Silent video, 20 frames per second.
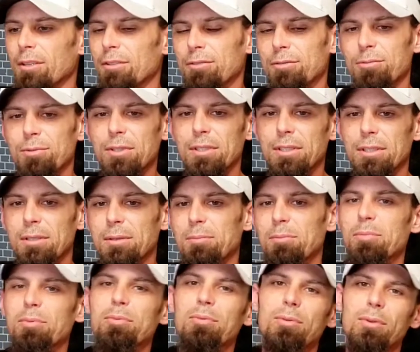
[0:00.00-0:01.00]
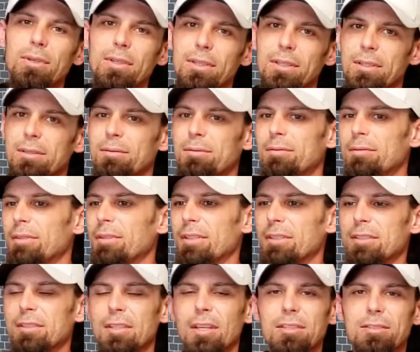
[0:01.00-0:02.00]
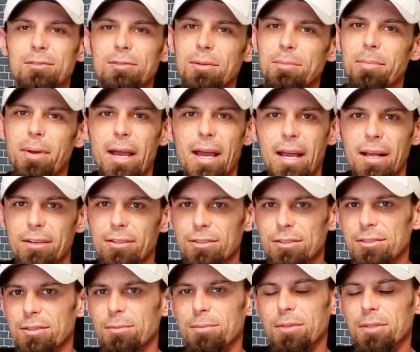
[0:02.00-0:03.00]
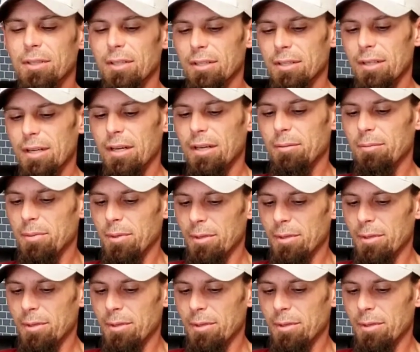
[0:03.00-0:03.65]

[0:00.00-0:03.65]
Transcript: 3D printed accessory pack or something like that.